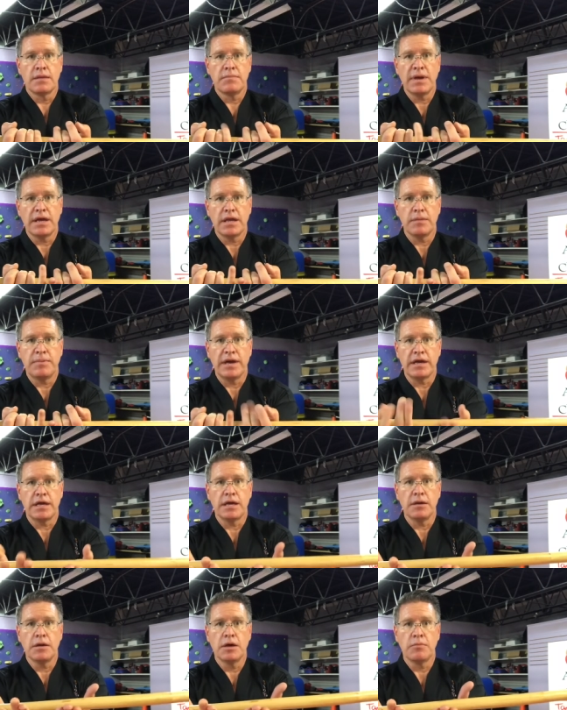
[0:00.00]
to
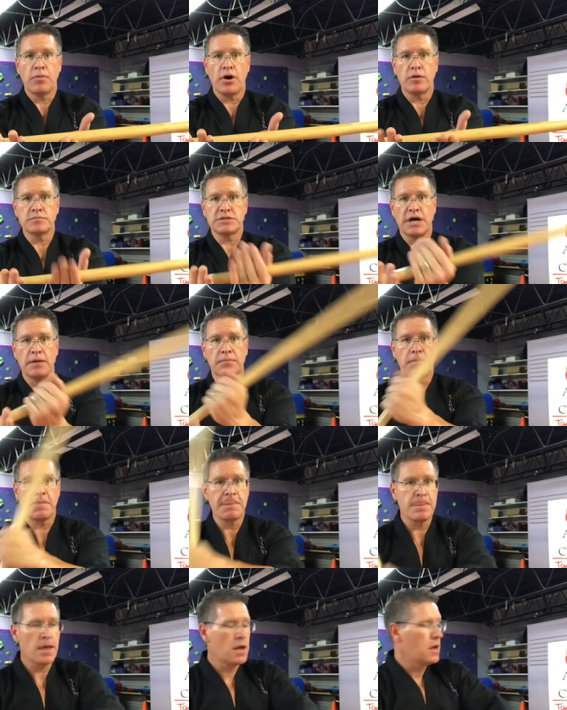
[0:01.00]
pinky, palms
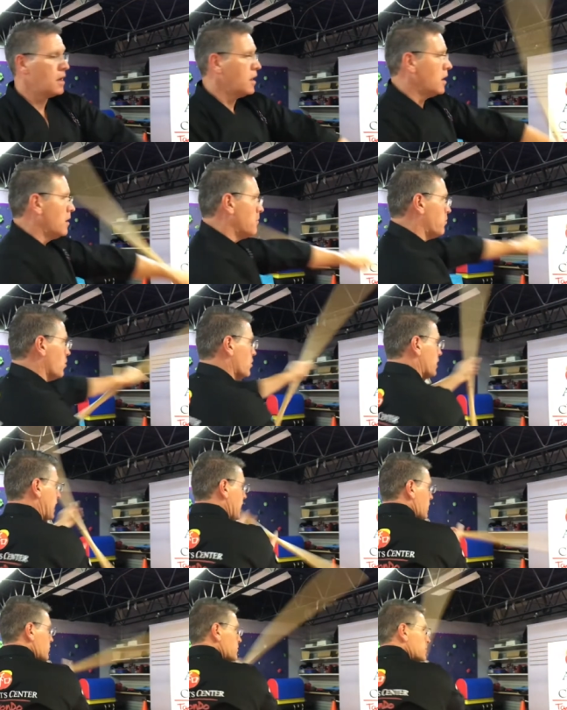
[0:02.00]
up, pull it
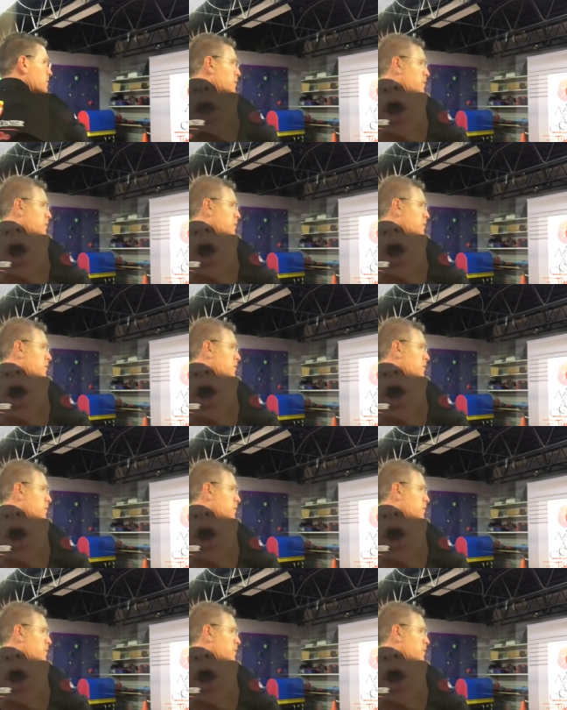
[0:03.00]
out.